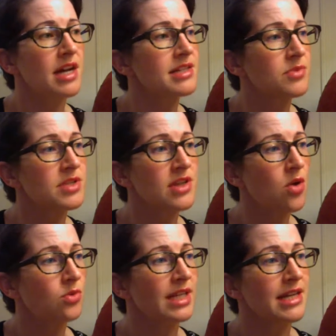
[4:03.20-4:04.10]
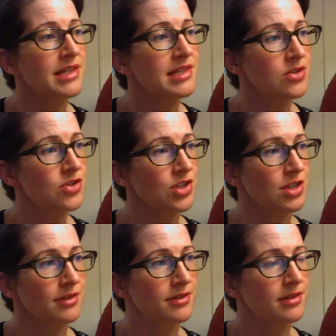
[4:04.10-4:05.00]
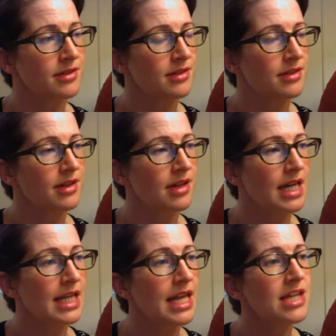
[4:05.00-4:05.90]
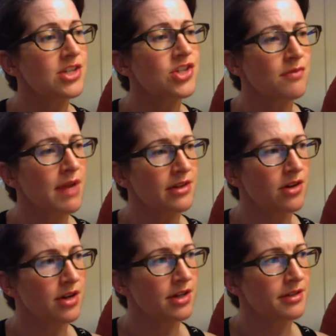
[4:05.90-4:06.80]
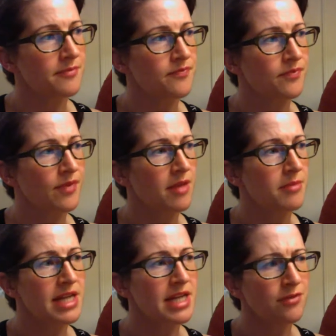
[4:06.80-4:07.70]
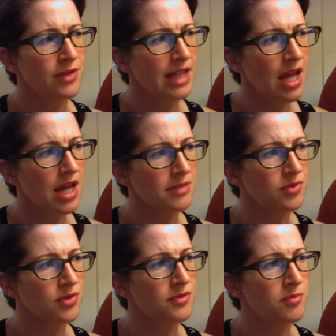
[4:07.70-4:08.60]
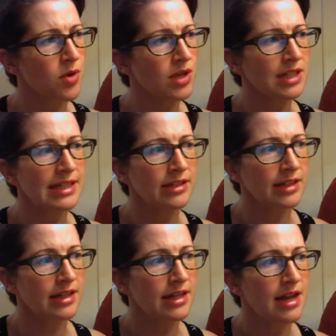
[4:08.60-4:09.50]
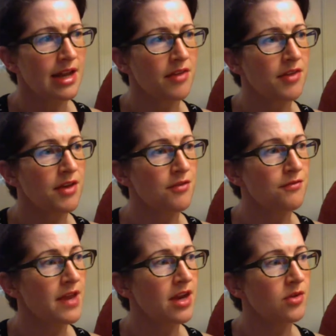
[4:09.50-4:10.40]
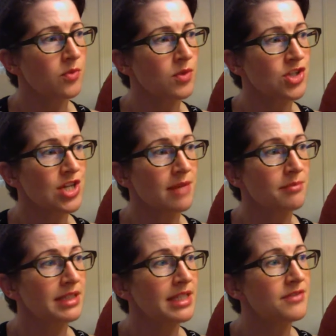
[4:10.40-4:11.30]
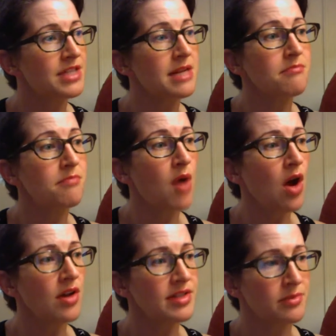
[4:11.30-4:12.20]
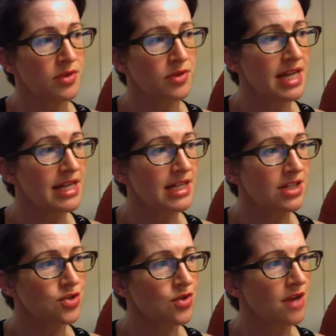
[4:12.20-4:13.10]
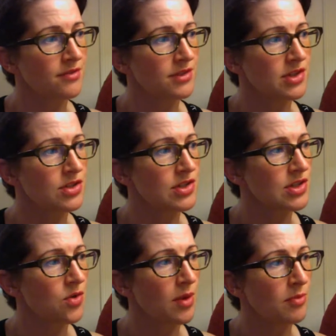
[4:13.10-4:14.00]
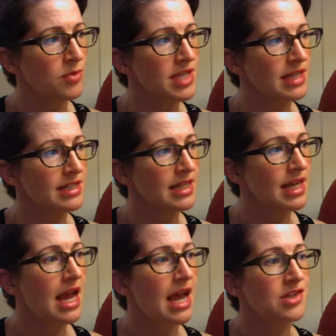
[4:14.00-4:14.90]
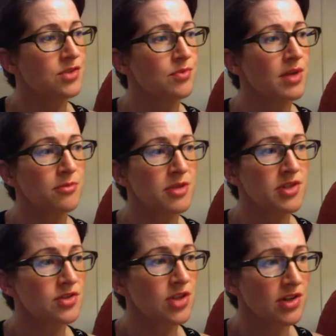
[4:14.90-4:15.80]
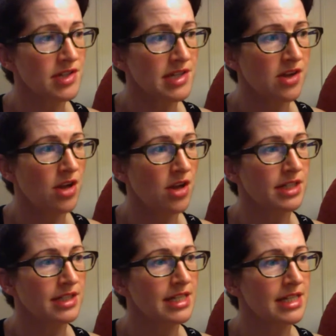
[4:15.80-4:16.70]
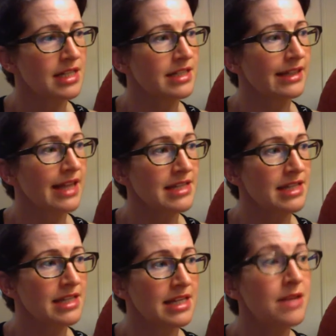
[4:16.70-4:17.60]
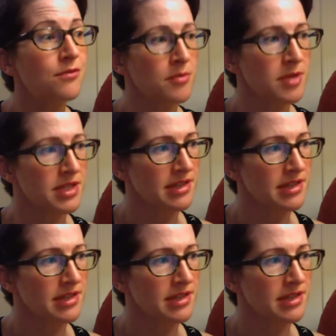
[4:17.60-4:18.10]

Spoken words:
was only assertion. Again she read on, but every line proved more clearly that the affair, which she had believed it impossible that any contrivance could so represent as to render Mr. Darcy's conduct in it less than infamous,